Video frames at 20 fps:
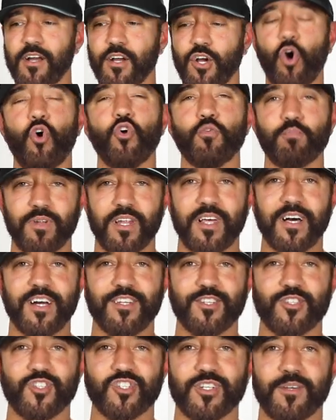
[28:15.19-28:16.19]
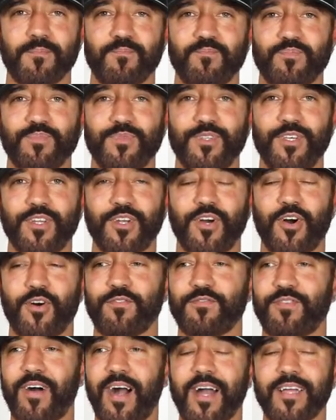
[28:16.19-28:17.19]
cold plunge, you know,
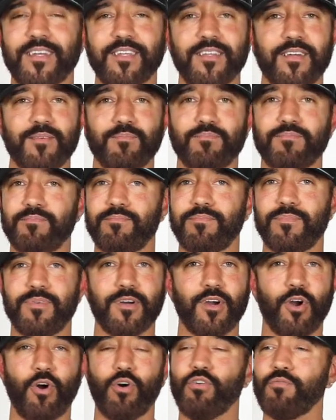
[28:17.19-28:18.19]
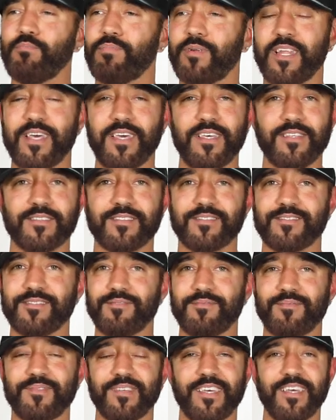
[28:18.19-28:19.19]
finding a cold place
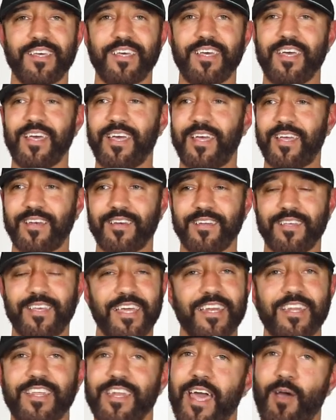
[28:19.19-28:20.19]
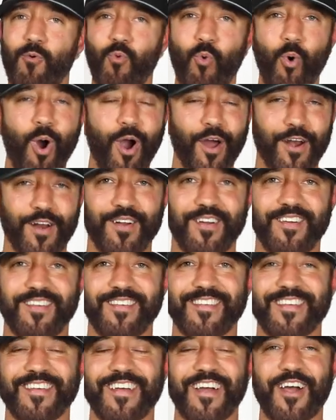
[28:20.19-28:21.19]
and getting in that water.
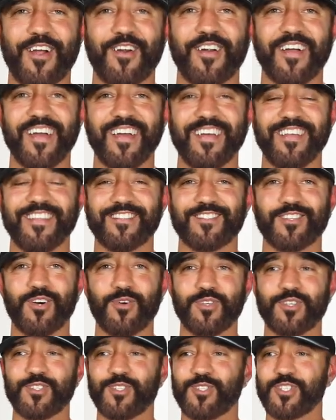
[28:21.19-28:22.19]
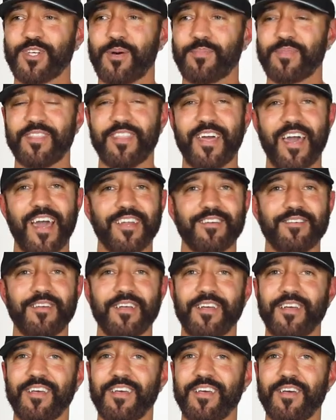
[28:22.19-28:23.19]
All right. So this is something that
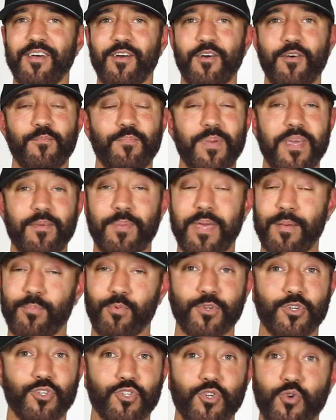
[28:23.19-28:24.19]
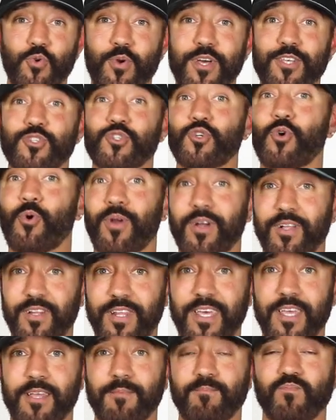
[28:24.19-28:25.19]
pe- people would do
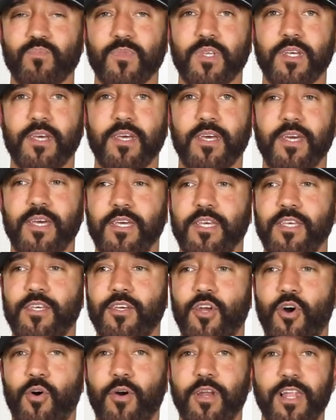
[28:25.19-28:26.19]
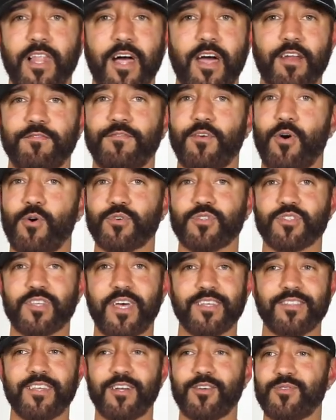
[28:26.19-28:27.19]
historically. You know, and a lot of folks,
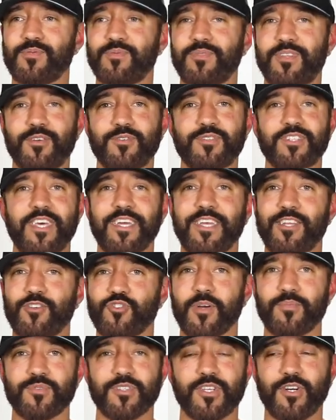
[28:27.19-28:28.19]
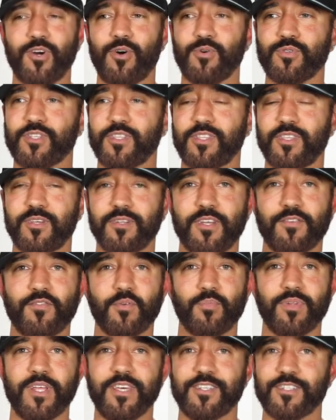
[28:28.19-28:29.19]
like they're they're taking trips to go to the
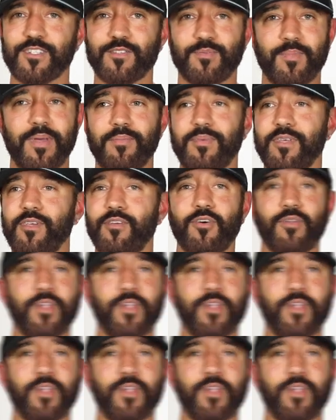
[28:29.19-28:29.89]
different places, maybe, you know,